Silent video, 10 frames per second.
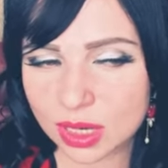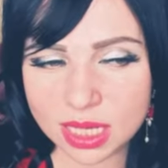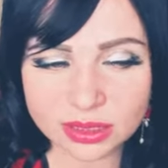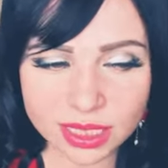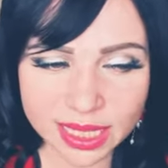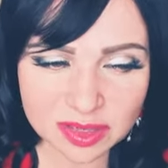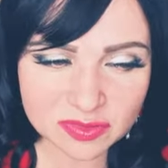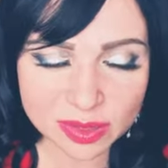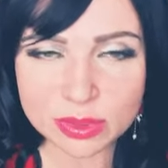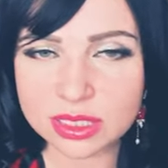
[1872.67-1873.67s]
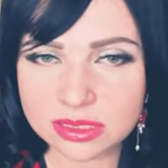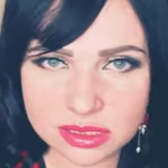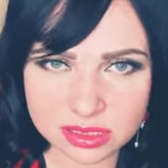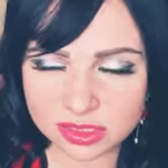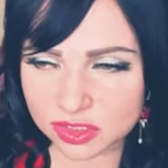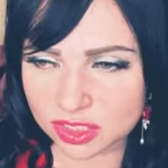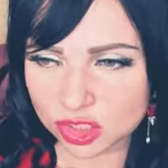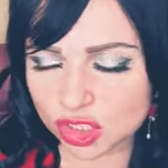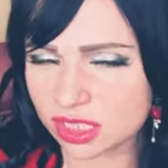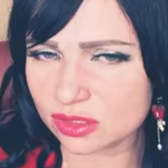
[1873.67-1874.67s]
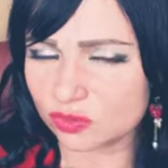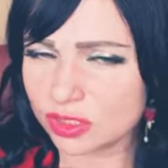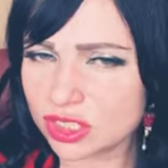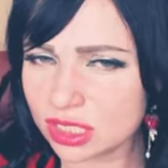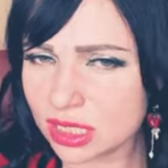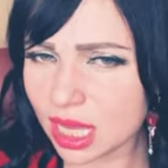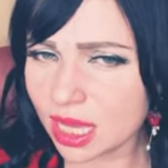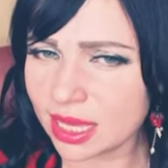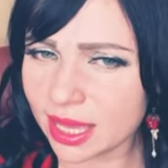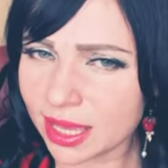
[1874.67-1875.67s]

Unlike feminists suggest that we deny